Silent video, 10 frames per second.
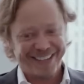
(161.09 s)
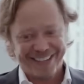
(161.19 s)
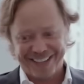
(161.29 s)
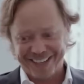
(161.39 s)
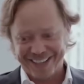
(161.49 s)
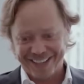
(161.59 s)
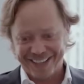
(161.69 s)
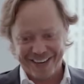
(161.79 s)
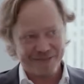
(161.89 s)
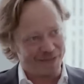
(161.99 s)
uh,
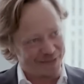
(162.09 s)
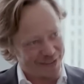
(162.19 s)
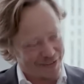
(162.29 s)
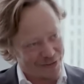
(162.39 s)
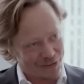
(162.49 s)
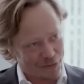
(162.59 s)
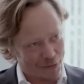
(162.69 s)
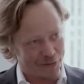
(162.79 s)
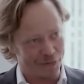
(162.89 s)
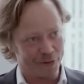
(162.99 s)
uh, I'm obviously
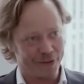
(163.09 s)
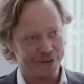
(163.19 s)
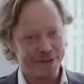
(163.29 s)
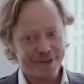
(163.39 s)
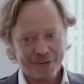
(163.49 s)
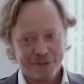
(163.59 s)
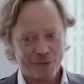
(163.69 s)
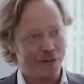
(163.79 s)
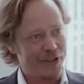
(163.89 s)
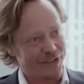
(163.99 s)
rooting for the,
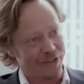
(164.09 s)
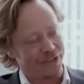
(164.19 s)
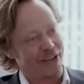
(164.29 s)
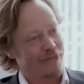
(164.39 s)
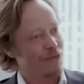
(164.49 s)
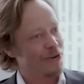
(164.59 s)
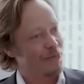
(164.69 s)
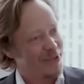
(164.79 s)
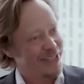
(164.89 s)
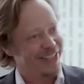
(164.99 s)
the one that's on the side of
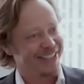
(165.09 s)
freedom.